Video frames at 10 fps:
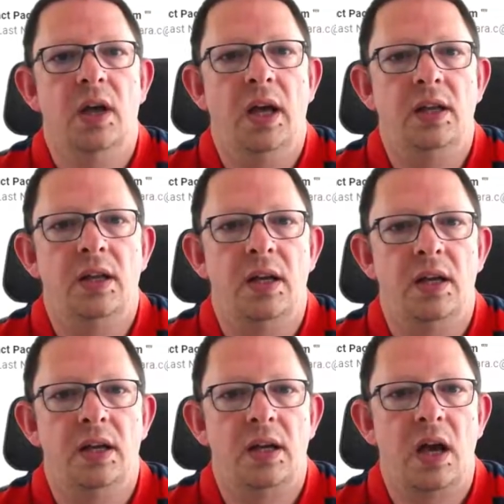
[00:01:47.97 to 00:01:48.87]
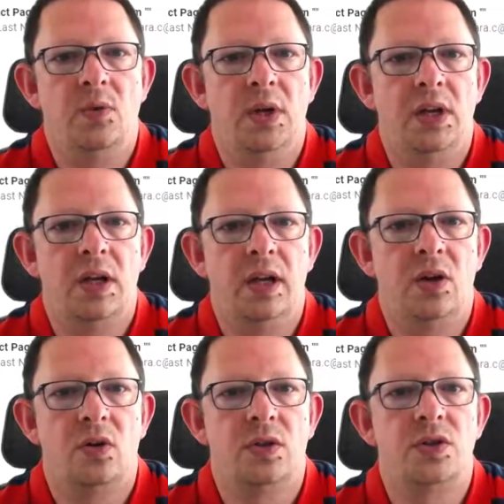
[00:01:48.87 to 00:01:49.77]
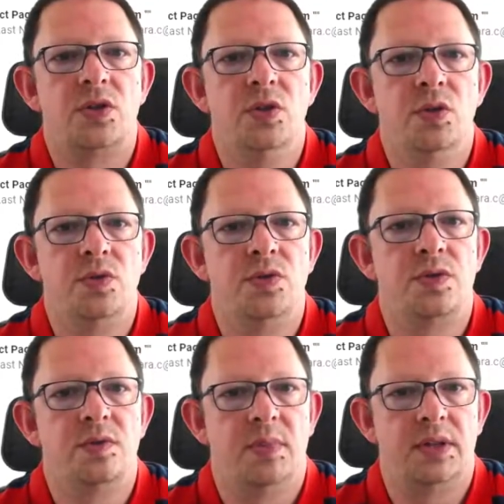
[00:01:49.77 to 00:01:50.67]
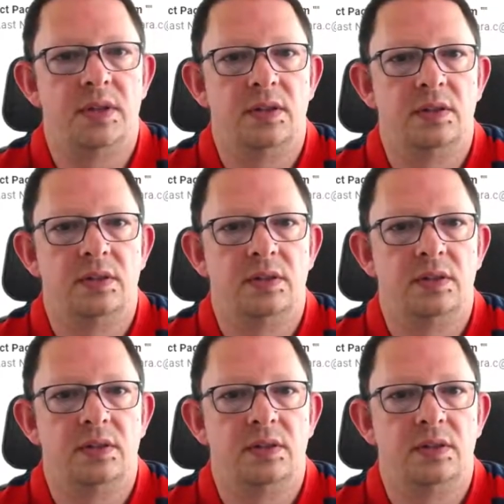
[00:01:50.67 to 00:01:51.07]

and then I will click on the snooze button.